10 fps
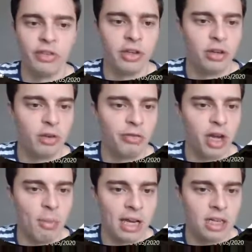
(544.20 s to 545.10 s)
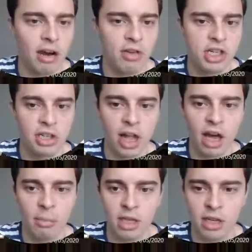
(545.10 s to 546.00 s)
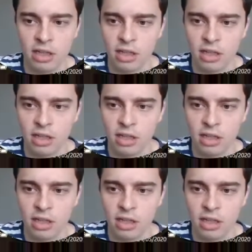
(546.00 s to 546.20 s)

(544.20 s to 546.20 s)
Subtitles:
we go back to our original Arb here,